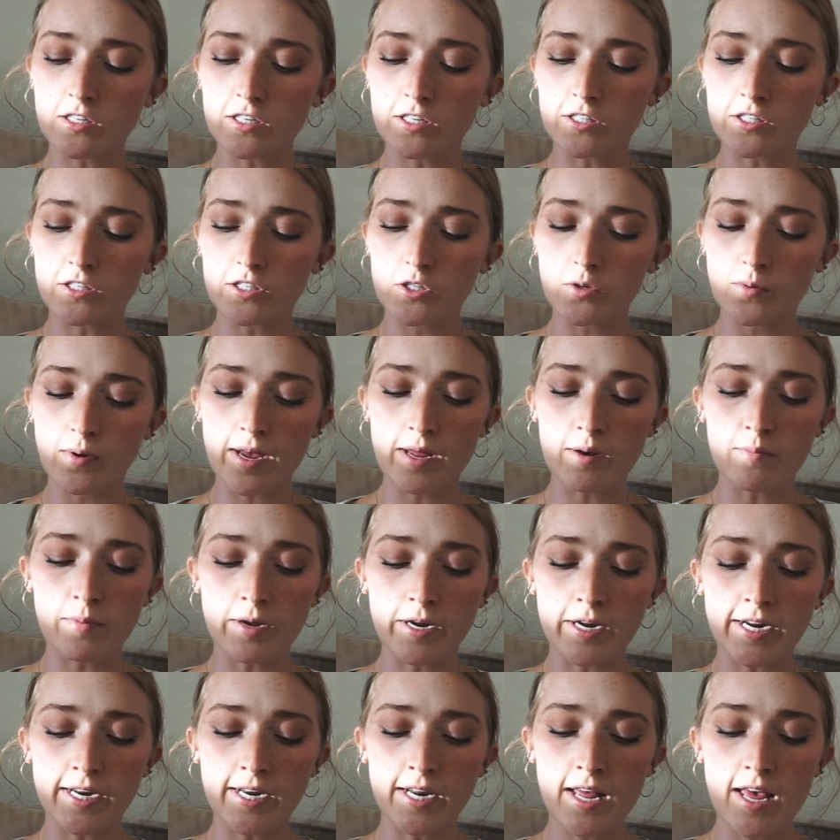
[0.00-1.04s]
Hurst, who had
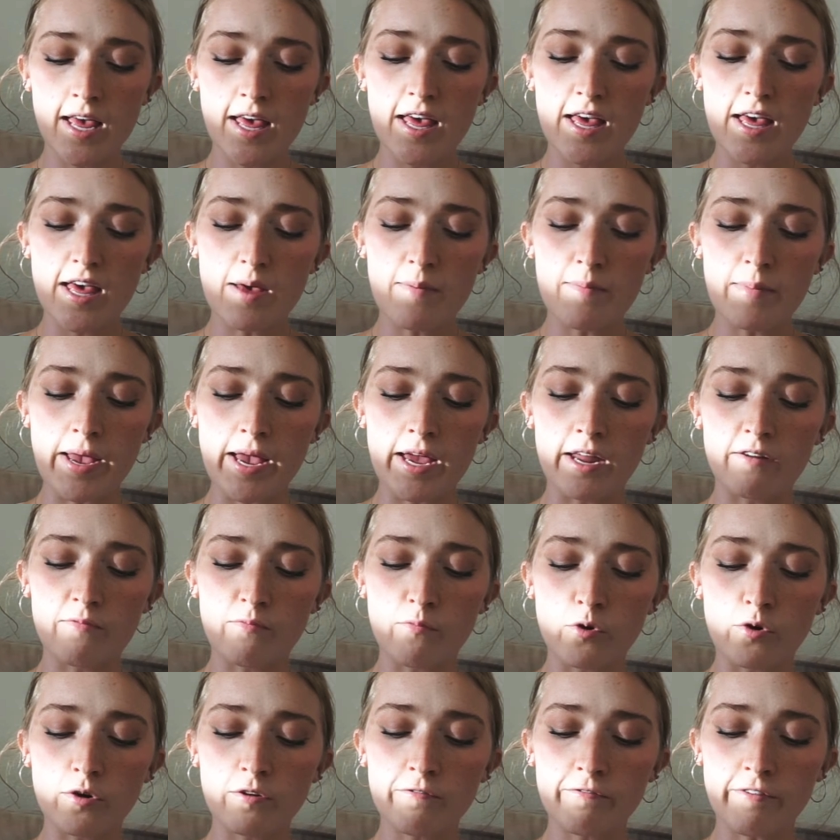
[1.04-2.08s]
married a man of
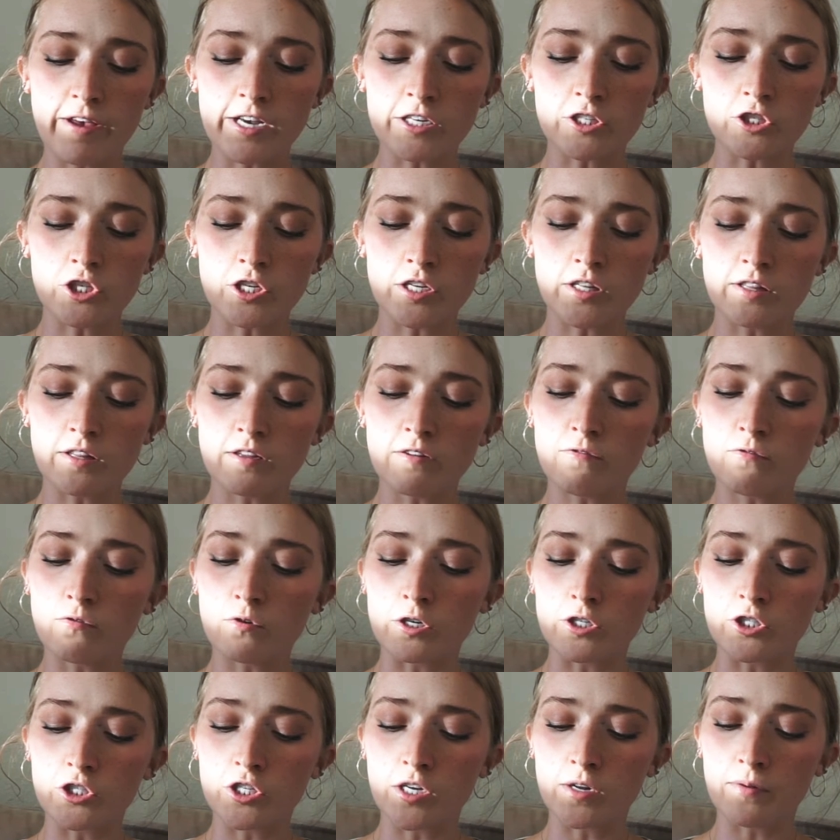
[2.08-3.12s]
more fashion than
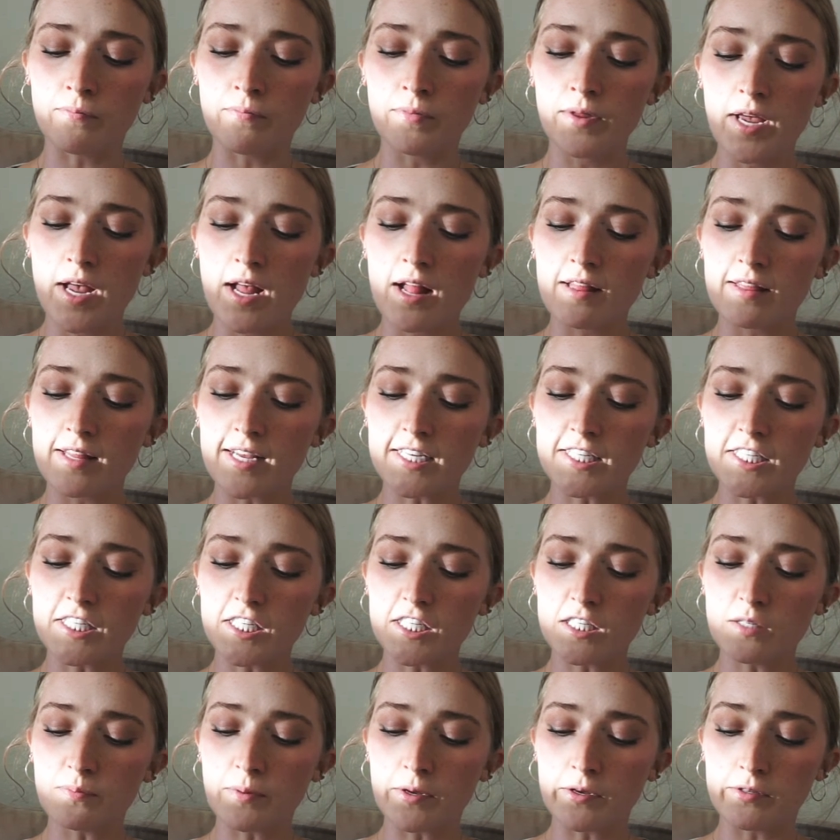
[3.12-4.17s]
fortune, less
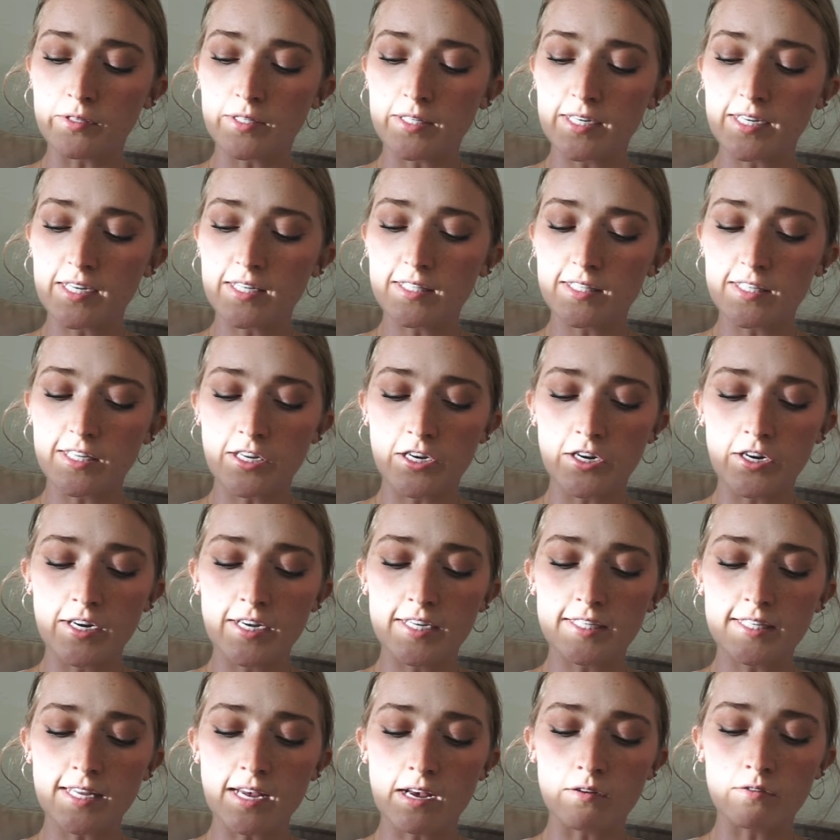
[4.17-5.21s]
disposed to consider
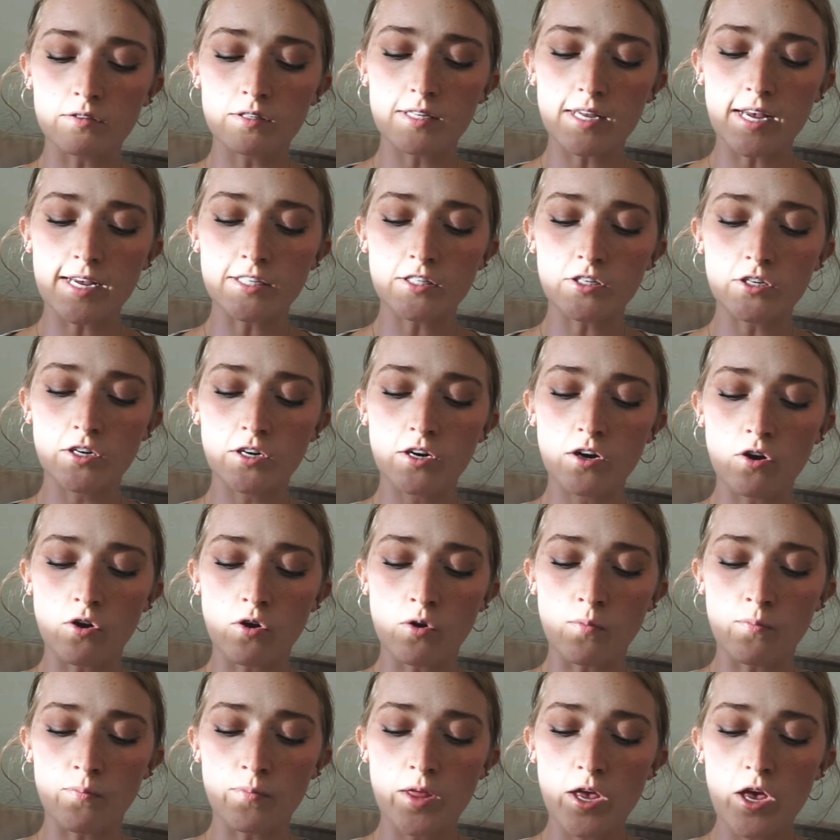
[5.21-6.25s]
his house as her
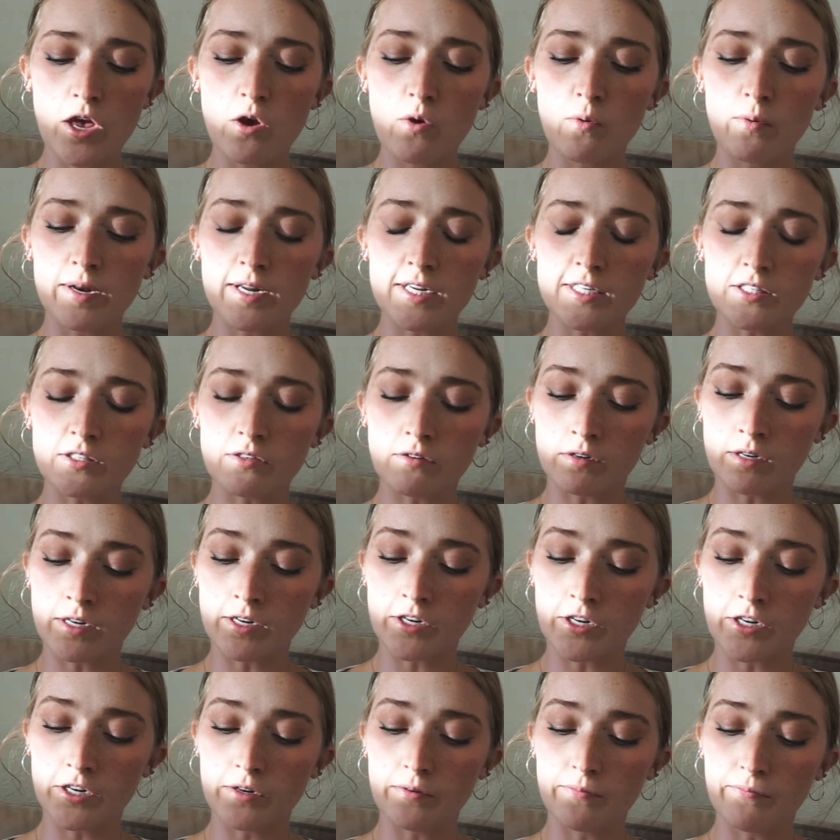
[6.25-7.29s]
home when it
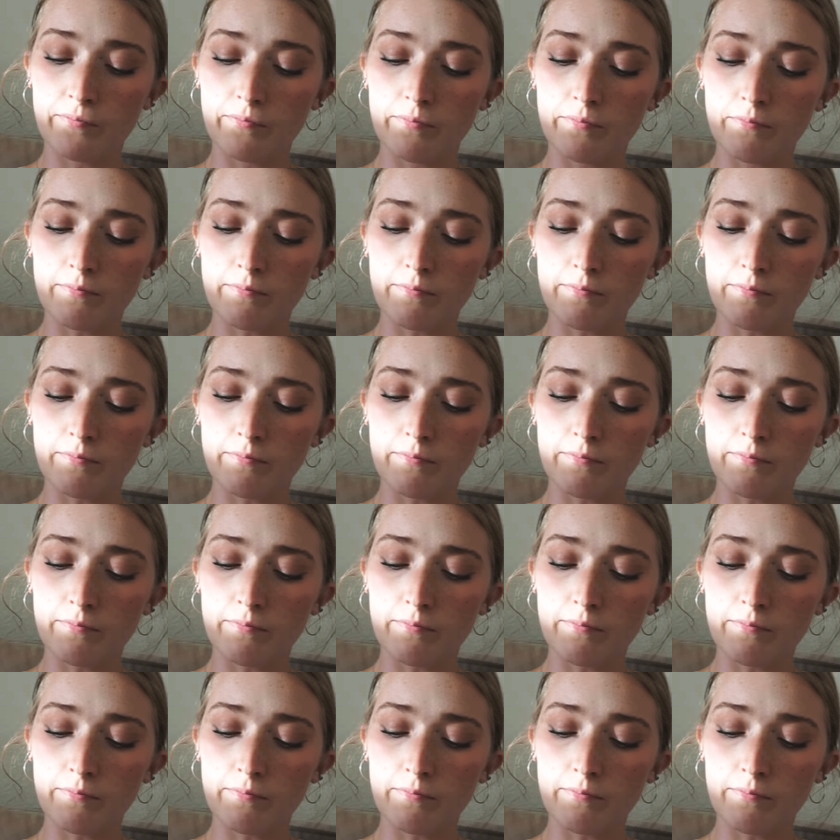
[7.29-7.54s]
suited her.